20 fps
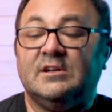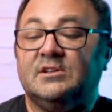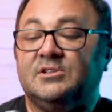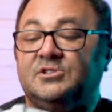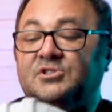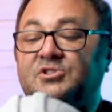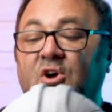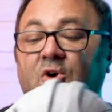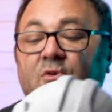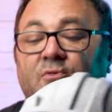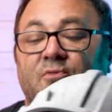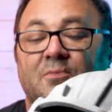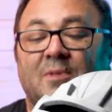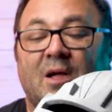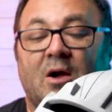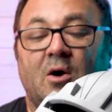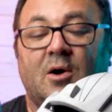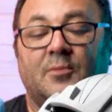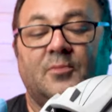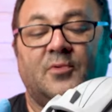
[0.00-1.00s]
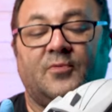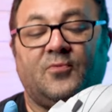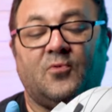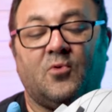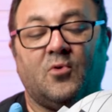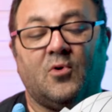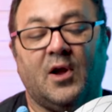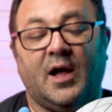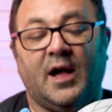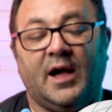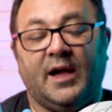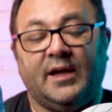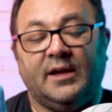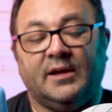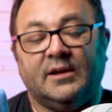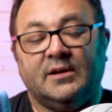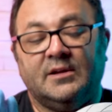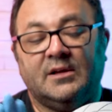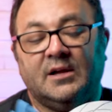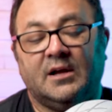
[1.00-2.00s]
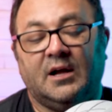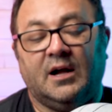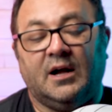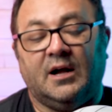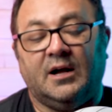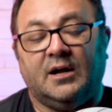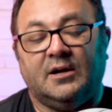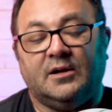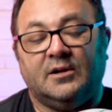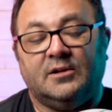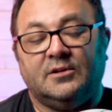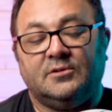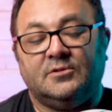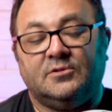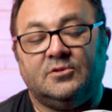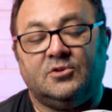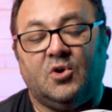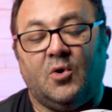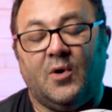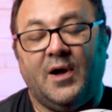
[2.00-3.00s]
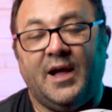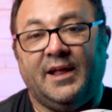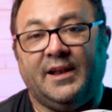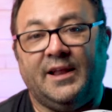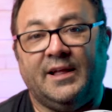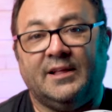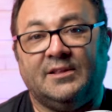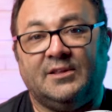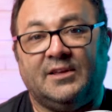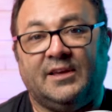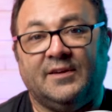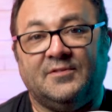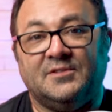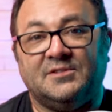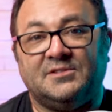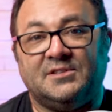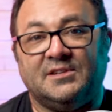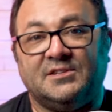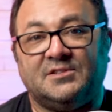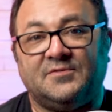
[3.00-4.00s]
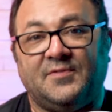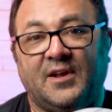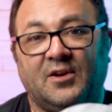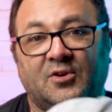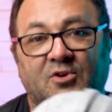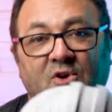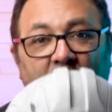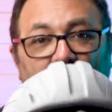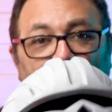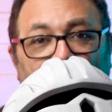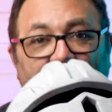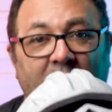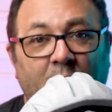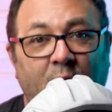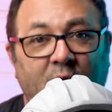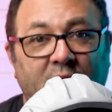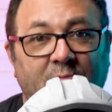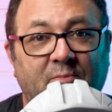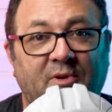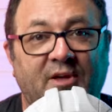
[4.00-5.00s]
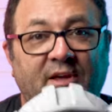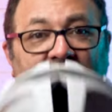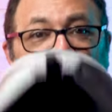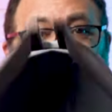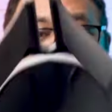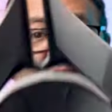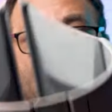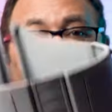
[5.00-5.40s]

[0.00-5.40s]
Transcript: So from now on, before I go ahead and give this thing its final coat, I will be